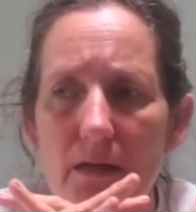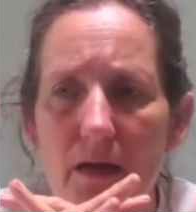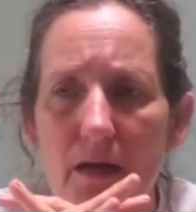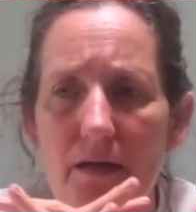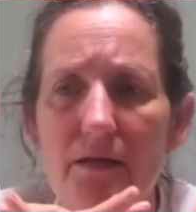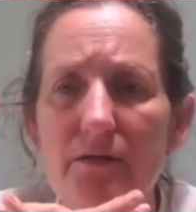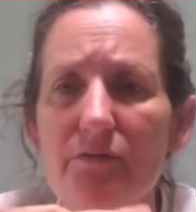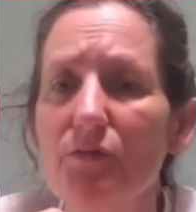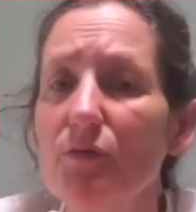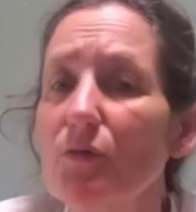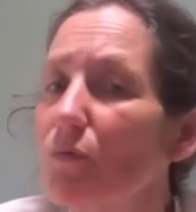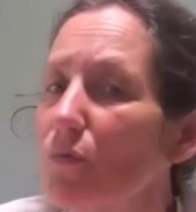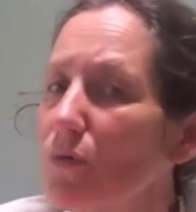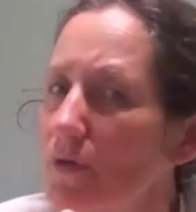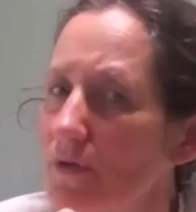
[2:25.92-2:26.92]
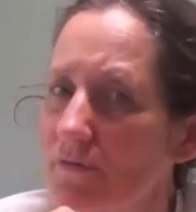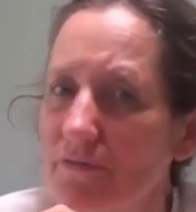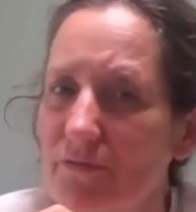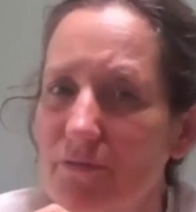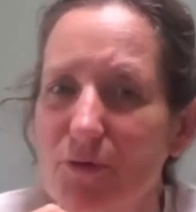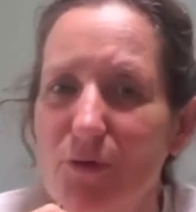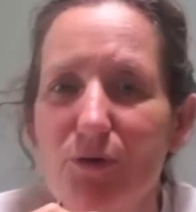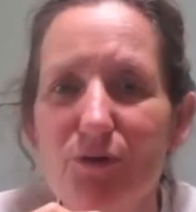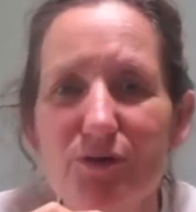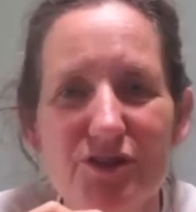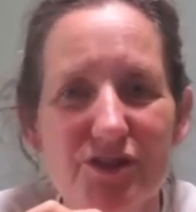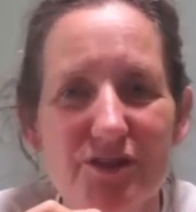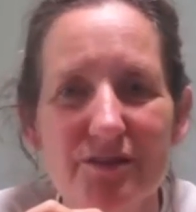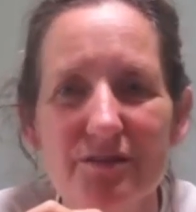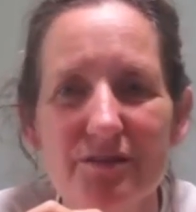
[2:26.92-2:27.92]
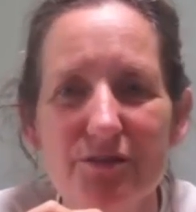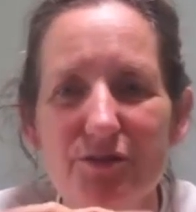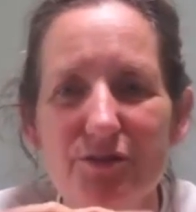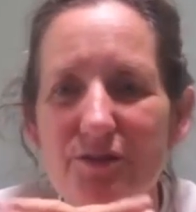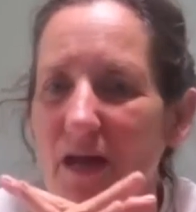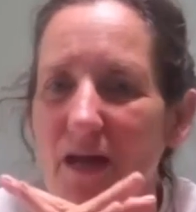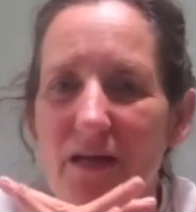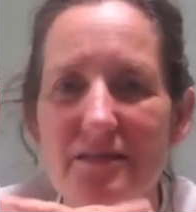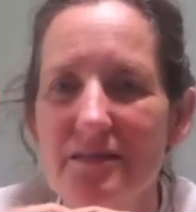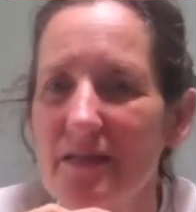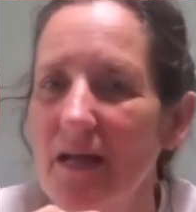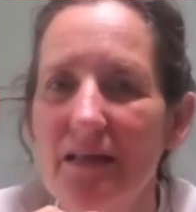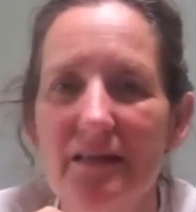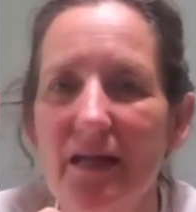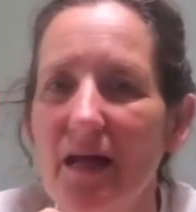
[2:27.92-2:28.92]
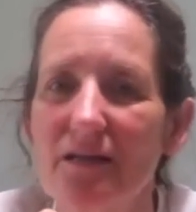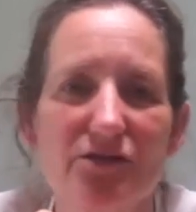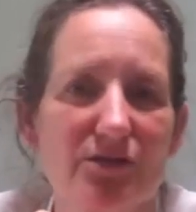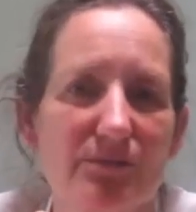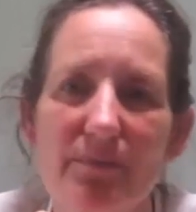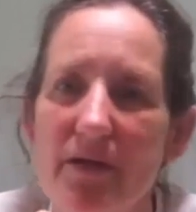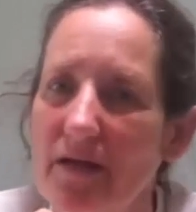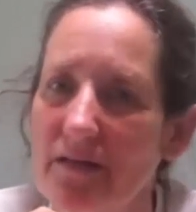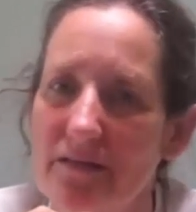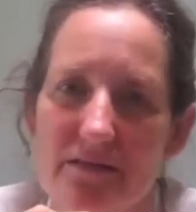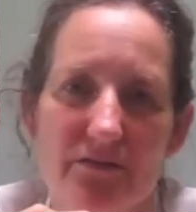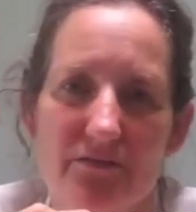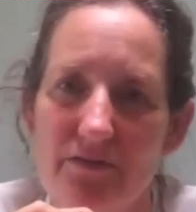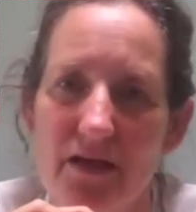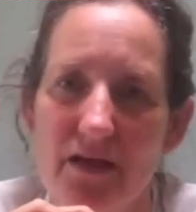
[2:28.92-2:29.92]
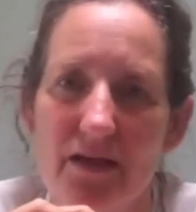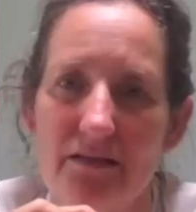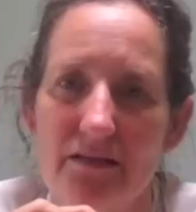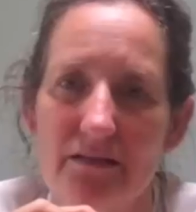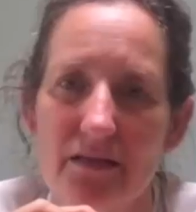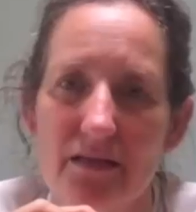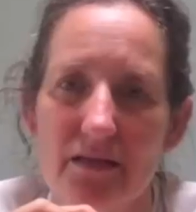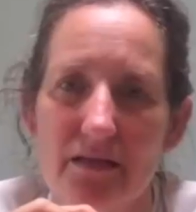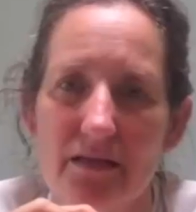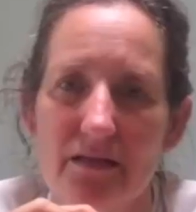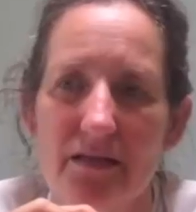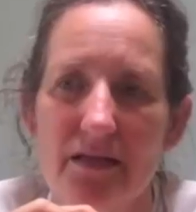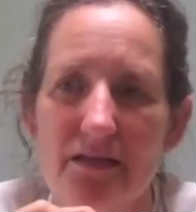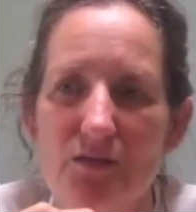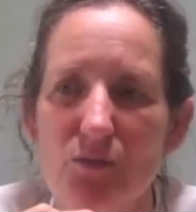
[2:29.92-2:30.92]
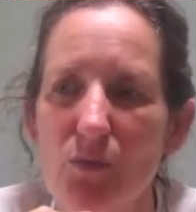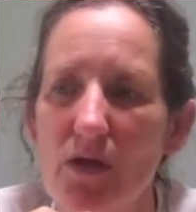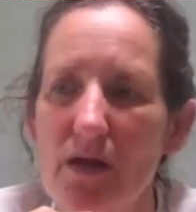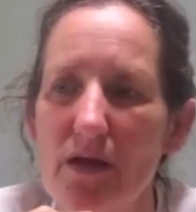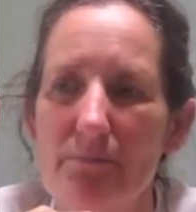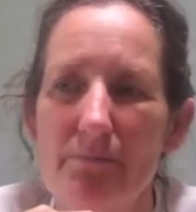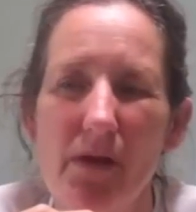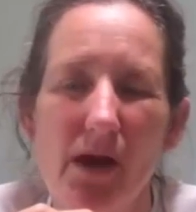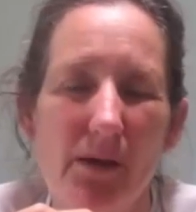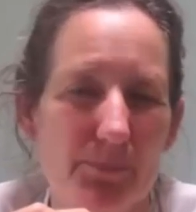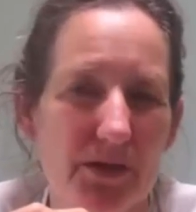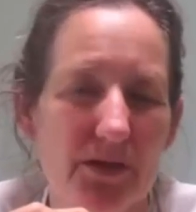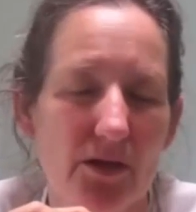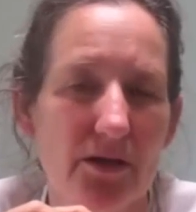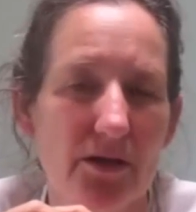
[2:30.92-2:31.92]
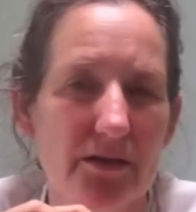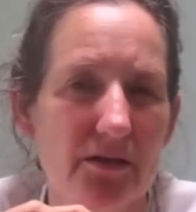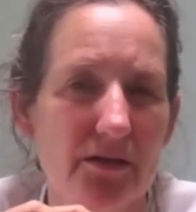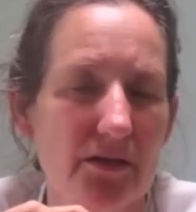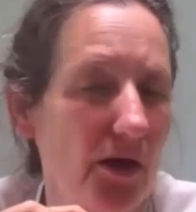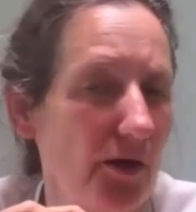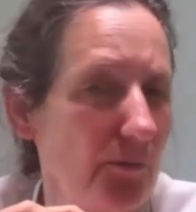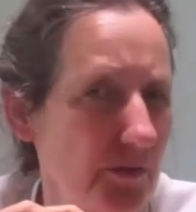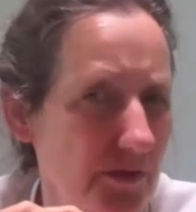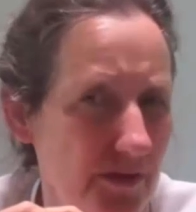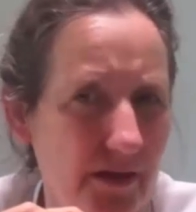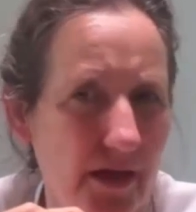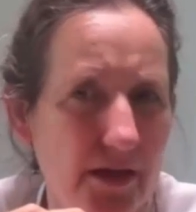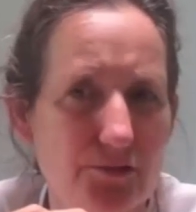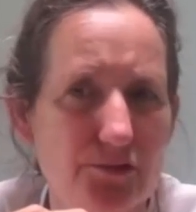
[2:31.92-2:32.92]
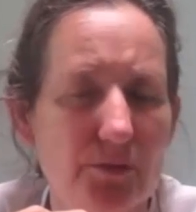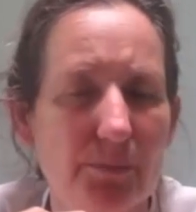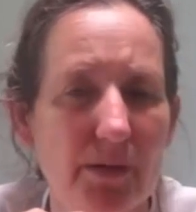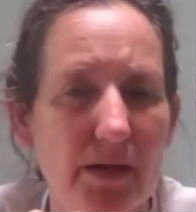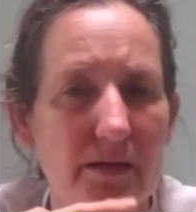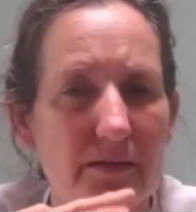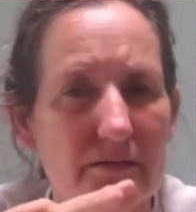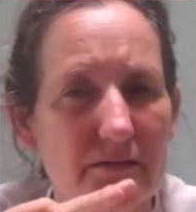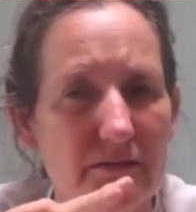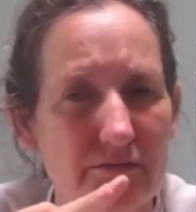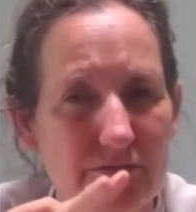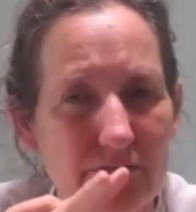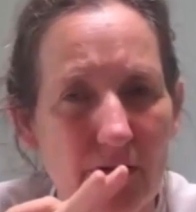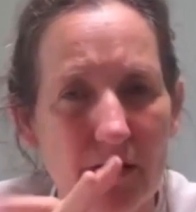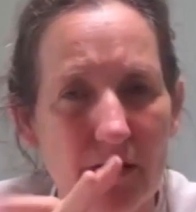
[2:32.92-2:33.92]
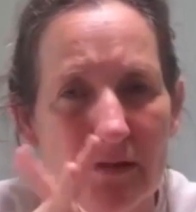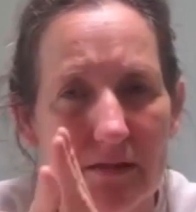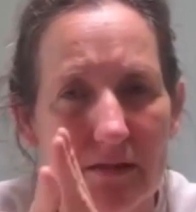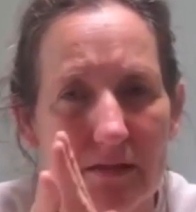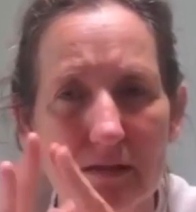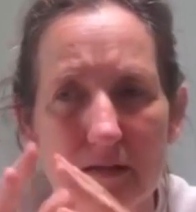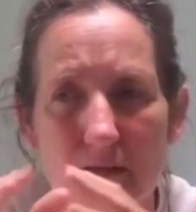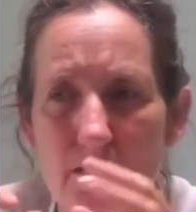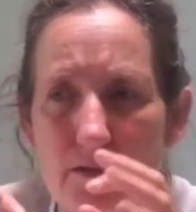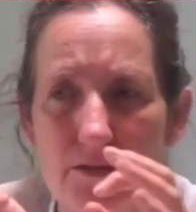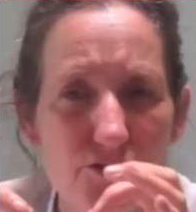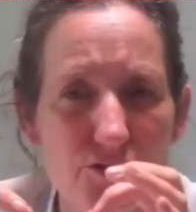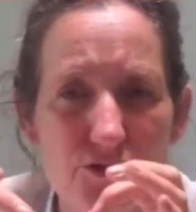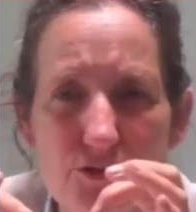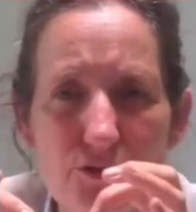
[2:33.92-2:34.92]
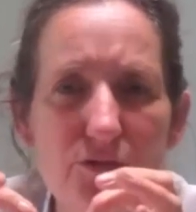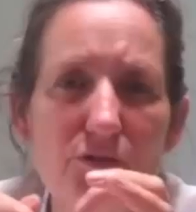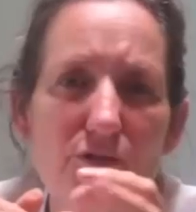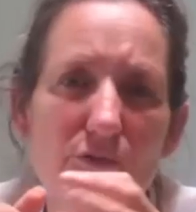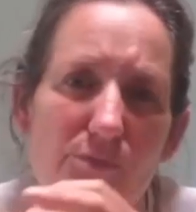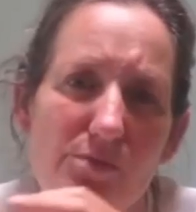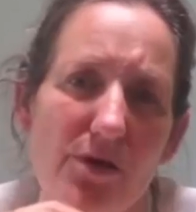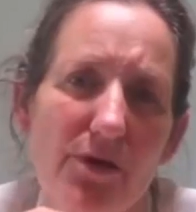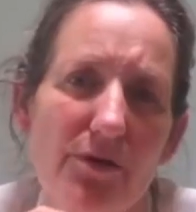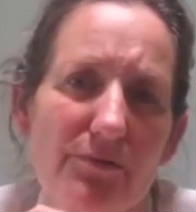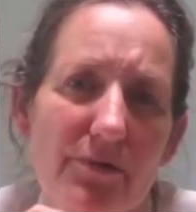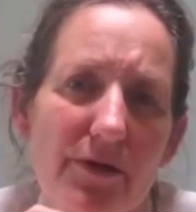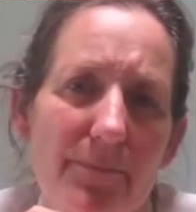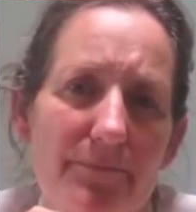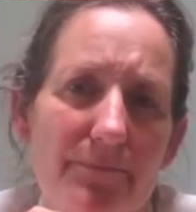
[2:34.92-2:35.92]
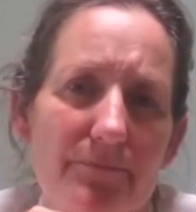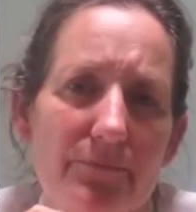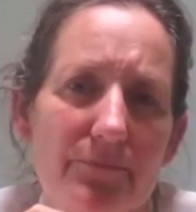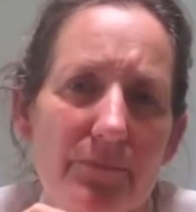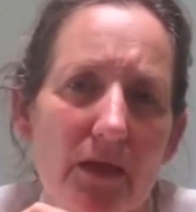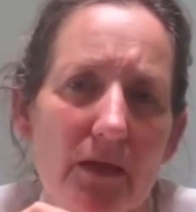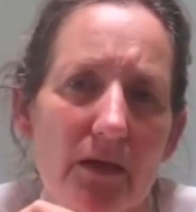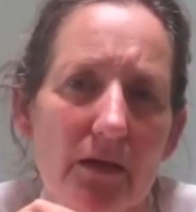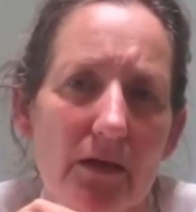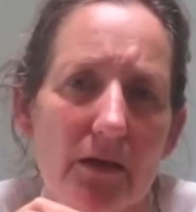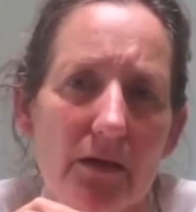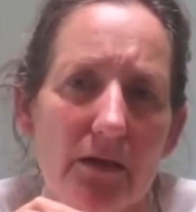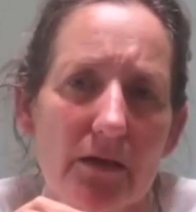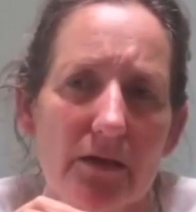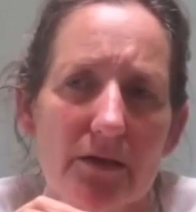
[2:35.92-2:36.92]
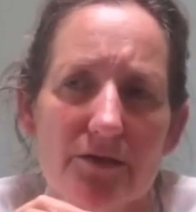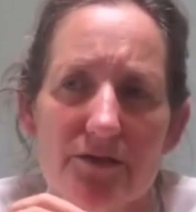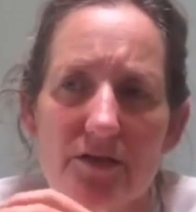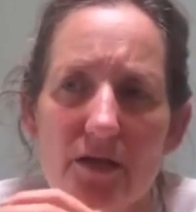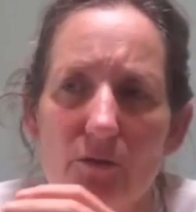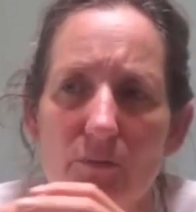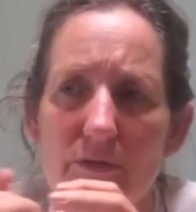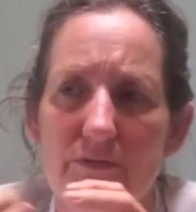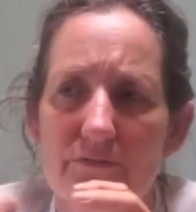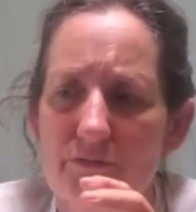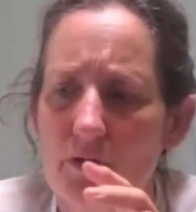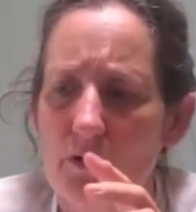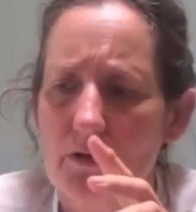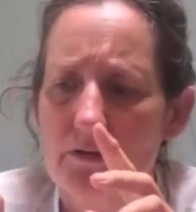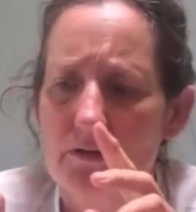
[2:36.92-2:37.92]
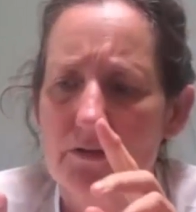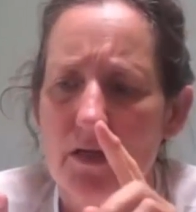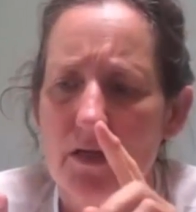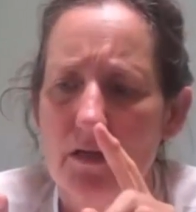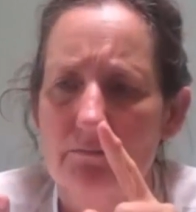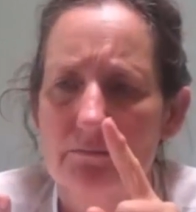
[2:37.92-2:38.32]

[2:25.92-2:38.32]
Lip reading: I give you a word of caution, you can't take large amounts of that. That's why it might be an idea to go with a naturopath to finally tune your program. So we've got